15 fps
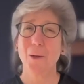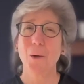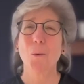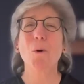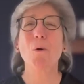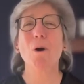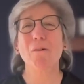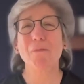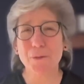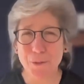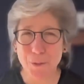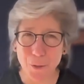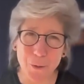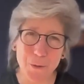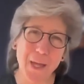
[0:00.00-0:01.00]
We're often
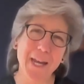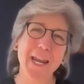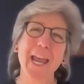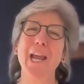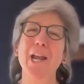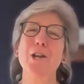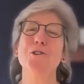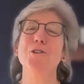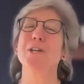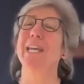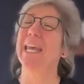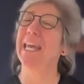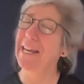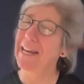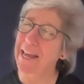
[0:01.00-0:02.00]
told that aging
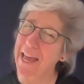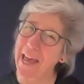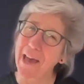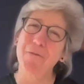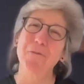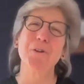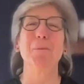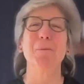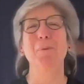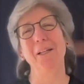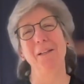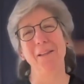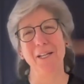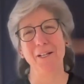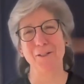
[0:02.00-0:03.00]
inevitably
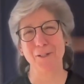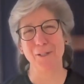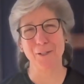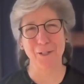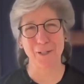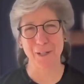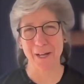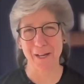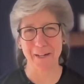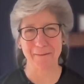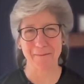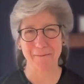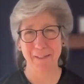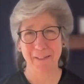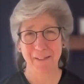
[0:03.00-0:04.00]
leads to decline,
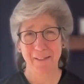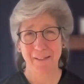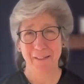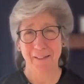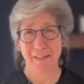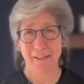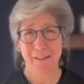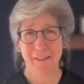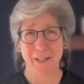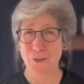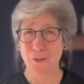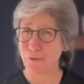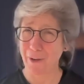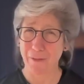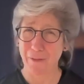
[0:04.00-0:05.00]
that
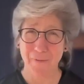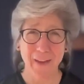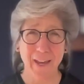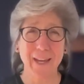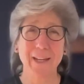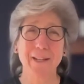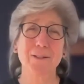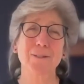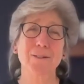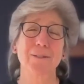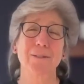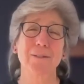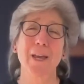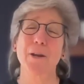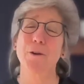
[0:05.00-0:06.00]
strength fades,
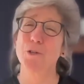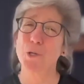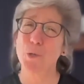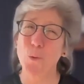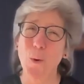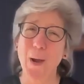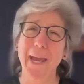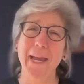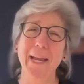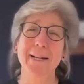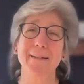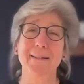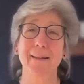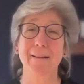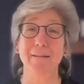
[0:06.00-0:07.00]
energy
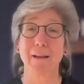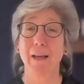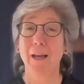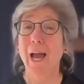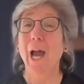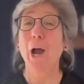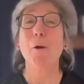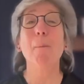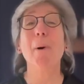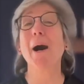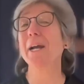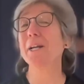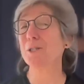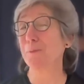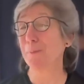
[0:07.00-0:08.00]
wanes, and our
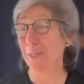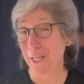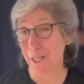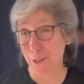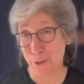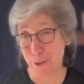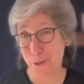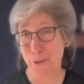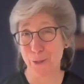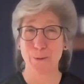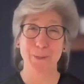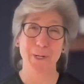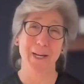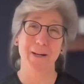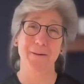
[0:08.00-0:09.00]
minds begin to slow
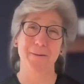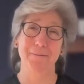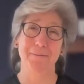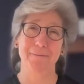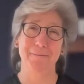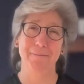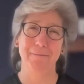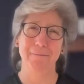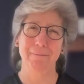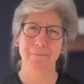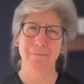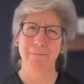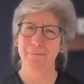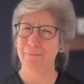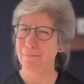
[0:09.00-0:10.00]
down.
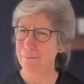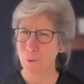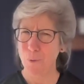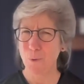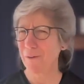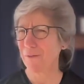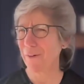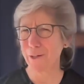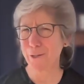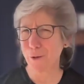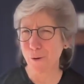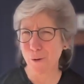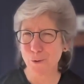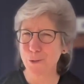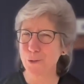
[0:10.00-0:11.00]
But what if I
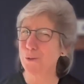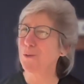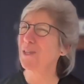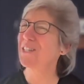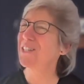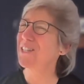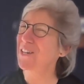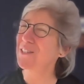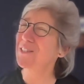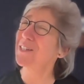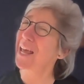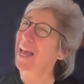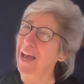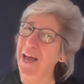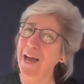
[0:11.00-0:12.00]
told you this doesn't
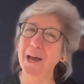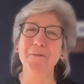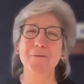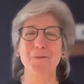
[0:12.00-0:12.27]
have to